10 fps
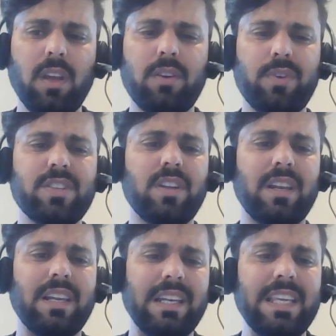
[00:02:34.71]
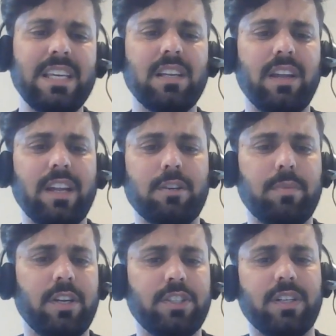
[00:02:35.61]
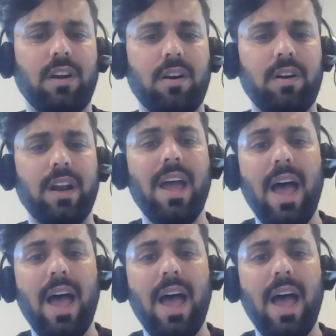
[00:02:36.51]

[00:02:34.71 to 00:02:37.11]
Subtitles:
Regional legal interpretation are